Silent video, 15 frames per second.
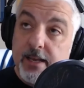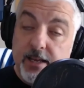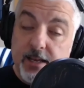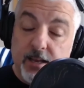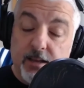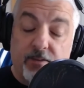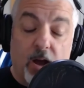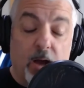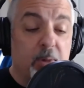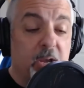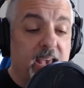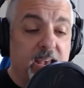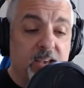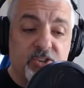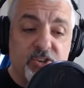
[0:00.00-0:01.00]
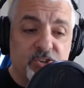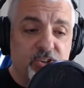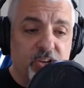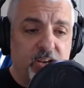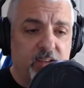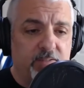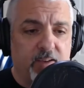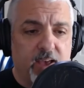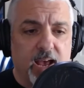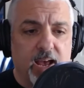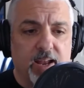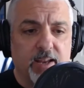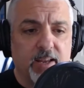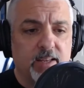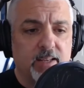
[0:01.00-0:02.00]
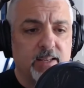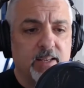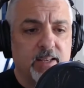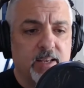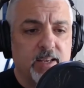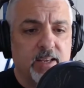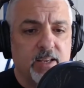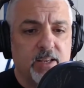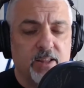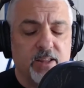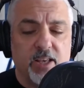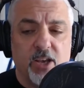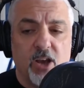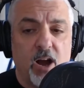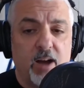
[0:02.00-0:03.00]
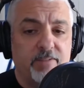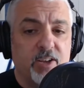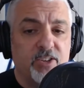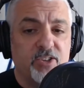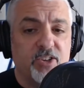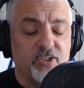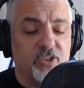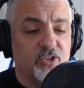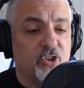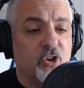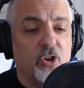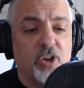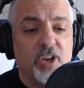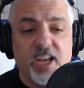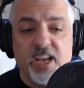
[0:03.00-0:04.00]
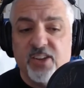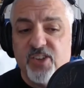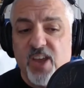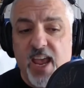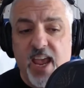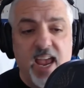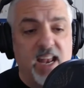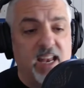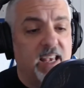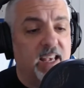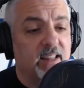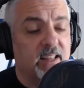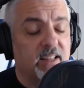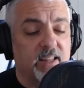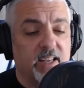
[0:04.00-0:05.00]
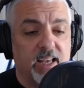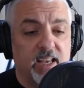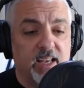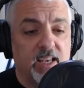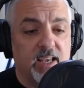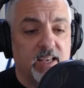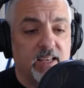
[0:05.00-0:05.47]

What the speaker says: If I'm a Kansas City fan, the offense is as good as any in the league.